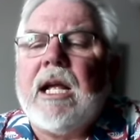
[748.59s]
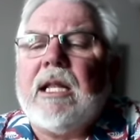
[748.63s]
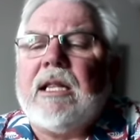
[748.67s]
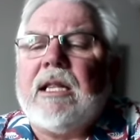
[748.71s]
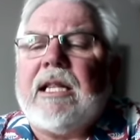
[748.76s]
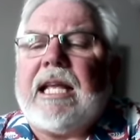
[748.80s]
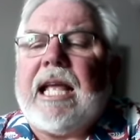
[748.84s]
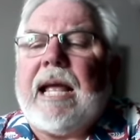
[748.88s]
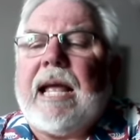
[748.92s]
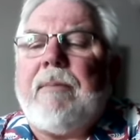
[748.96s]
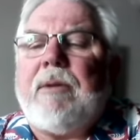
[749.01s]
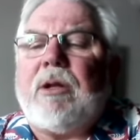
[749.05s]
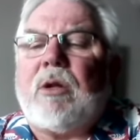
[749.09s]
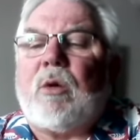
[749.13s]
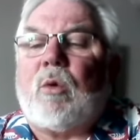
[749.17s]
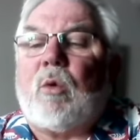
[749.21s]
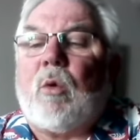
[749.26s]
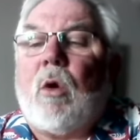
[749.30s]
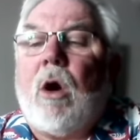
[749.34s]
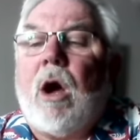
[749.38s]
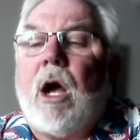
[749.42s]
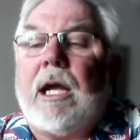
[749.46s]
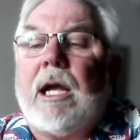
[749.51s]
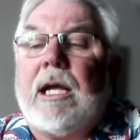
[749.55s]
They gave me the
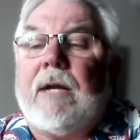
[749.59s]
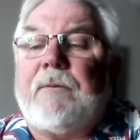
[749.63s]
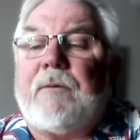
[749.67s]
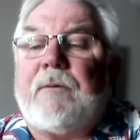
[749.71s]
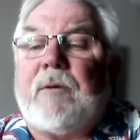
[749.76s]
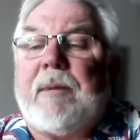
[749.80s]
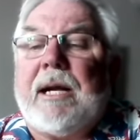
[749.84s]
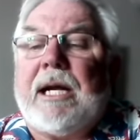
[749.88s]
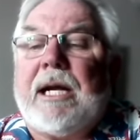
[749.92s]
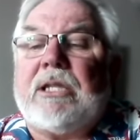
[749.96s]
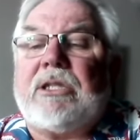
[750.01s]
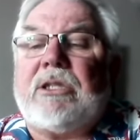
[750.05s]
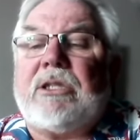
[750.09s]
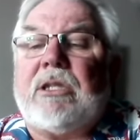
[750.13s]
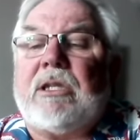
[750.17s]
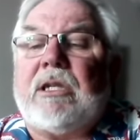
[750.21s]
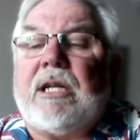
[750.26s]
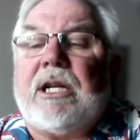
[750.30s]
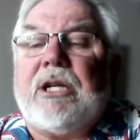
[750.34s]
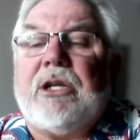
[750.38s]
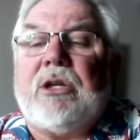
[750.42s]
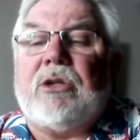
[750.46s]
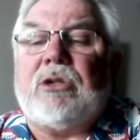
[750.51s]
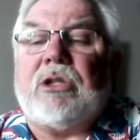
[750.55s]
wrong information. I
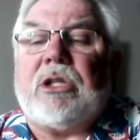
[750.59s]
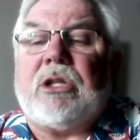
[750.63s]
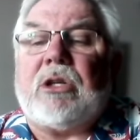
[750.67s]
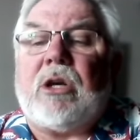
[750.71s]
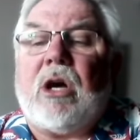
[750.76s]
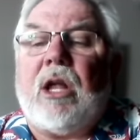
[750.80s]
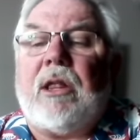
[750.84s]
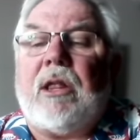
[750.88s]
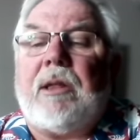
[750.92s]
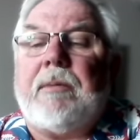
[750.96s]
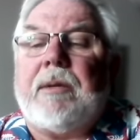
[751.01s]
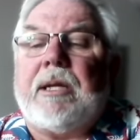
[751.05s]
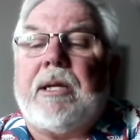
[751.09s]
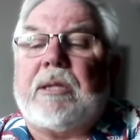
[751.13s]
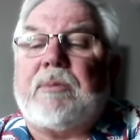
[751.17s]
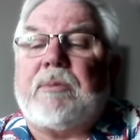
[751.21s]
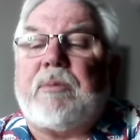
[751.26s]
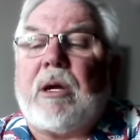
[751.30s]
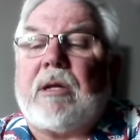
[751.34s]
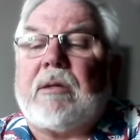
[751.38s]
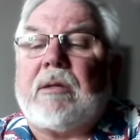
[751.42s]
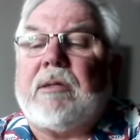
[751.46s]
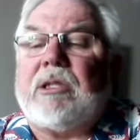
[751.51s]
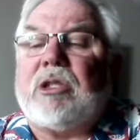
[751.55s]
usually call them, and it's
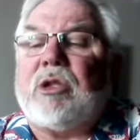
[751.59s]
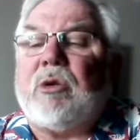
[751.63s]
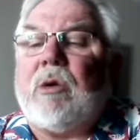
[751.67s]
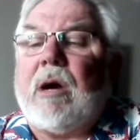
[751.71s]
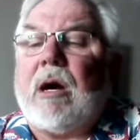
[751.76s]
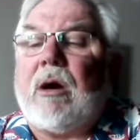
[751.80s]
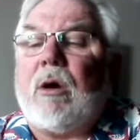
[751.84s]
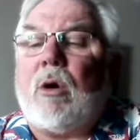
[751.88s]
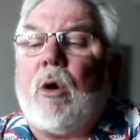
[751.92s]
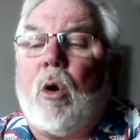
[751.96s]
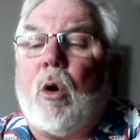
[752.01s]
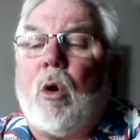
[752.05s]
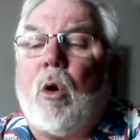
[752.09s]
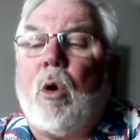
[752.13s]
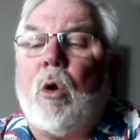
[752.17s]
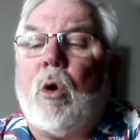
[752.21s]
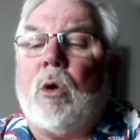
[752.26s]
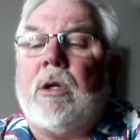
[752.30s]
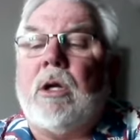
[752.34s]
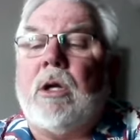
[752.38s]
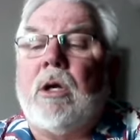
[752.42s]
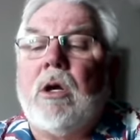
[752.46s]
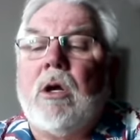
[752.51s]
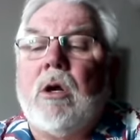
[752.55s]
probably a 2-hour
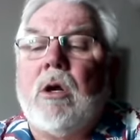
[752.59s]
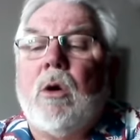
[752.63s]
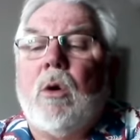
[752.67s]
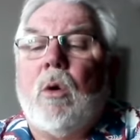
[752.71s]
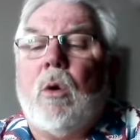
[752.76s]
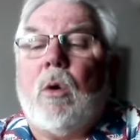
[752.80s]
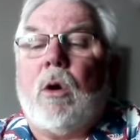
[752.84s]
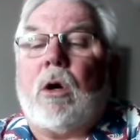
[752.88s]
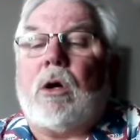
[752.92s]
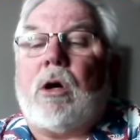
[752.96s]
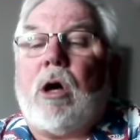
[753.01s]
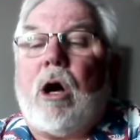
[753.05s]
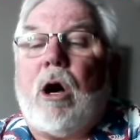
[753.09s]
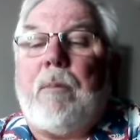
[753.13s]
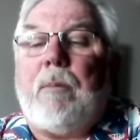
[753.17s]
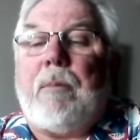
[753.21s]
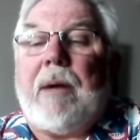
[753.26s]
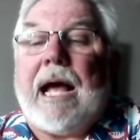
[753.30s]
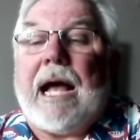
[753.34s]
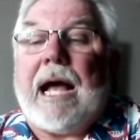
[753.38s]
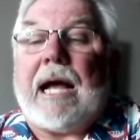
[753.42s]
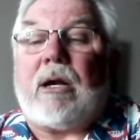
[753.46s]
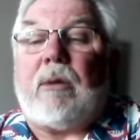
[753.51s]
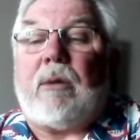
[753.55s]
hold or call
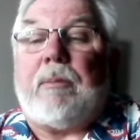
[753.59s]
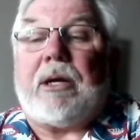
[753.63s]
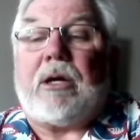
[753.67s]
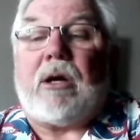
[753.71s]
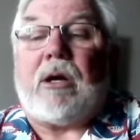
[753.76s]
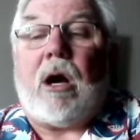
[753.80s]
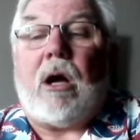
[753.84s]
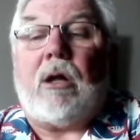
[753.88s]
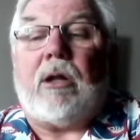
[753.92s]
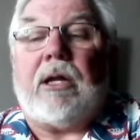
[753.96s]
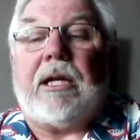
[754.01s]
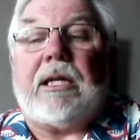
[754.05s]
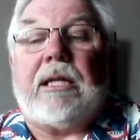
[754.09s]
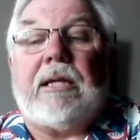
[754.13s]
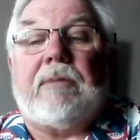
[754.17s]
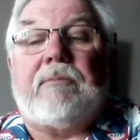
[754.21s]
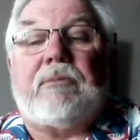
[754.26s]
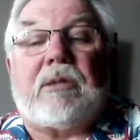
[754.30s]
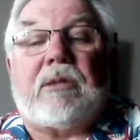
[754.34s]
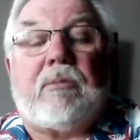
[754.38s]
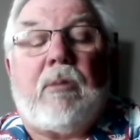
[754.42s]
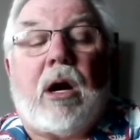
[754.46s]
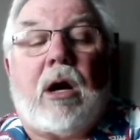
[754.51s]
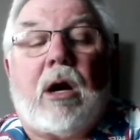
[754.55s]
back. I'll be calling them
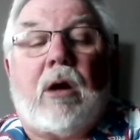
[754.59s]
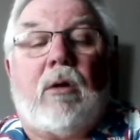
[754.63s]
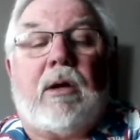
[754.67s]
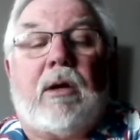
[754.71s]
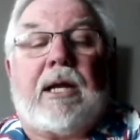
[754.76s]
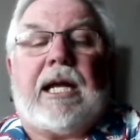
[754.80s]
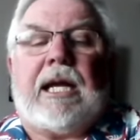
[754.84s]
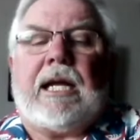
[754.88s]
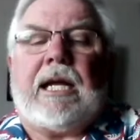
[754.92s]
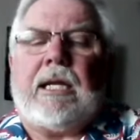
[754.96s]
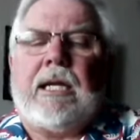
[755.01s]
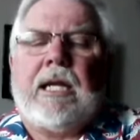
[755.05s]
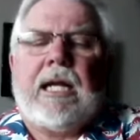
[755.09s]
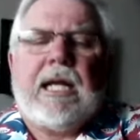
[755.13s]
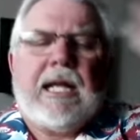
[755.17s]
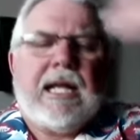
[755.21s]
tomorrow again.